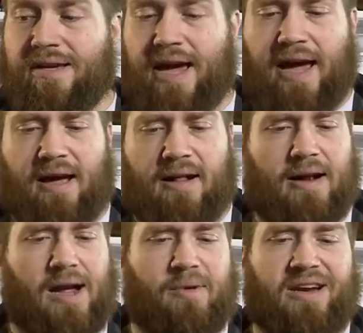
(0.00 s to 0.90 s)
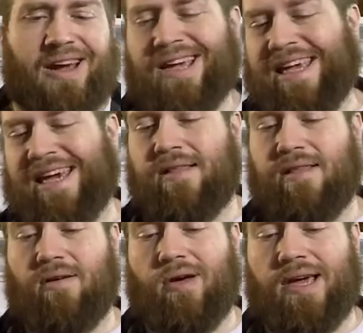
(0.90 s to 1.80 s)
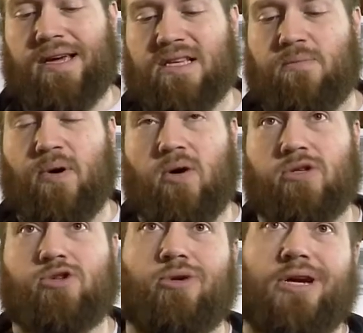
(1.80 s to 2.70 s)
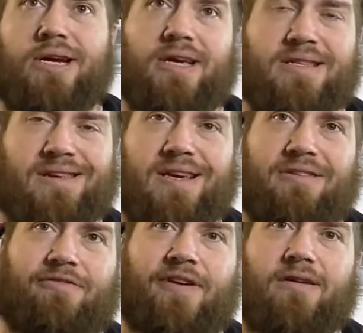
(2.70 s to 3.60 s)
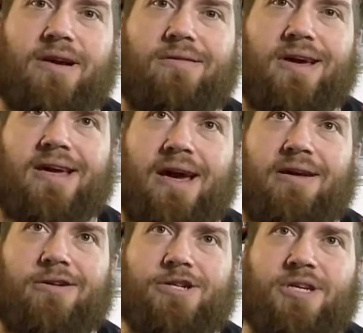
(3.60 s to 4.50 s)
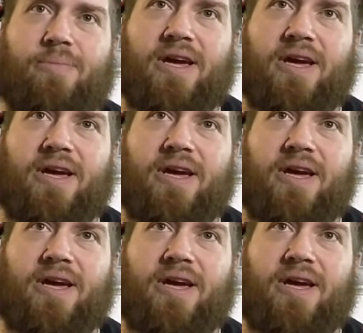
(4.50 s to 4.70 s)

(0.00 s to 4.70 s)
Yeah, I mean, I get that like his bowstring is like very like energy